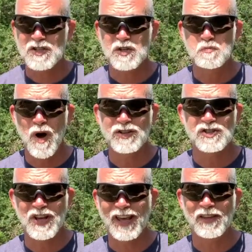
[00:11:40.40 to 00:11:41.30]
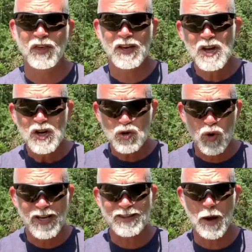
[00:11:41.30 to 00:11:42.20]
as much as anything, so
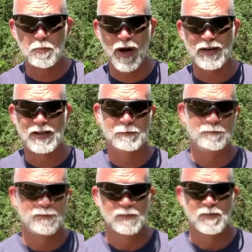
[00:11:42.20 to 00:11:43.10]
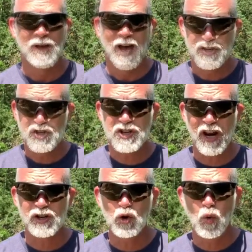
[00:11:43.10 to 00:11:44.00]
hit that button. I just got
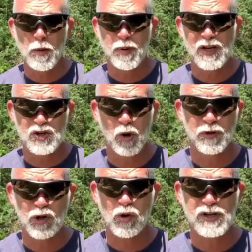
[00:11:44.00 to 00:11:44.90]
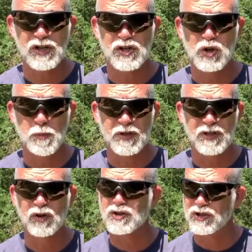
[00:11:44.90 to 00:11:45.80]
a new webpage, Home of the Crazy Stupid
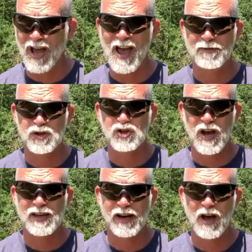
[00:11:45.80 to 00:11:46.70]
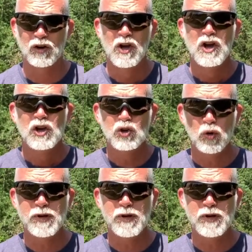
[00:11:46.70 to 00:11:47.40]
Deals. You have to check it out. You will be